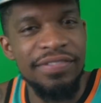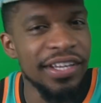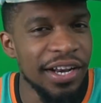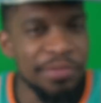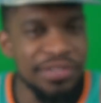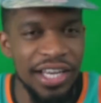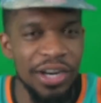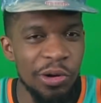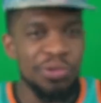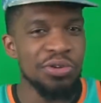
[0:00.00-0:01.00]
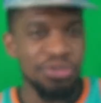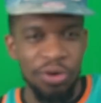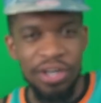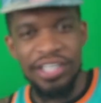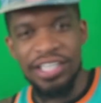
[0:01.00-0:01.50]
You know what I'm saying? I hope you
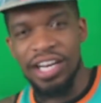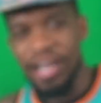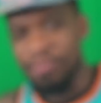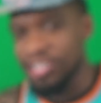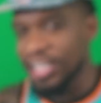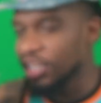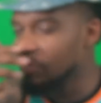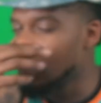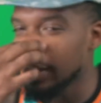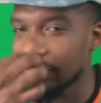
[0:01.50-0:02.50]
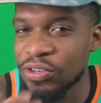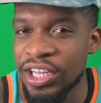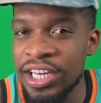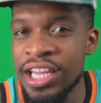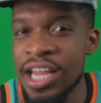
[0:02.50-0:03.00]
enjoyed. You know what I'm saying? Leave a like if you
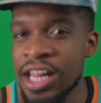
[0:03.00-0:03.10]
did.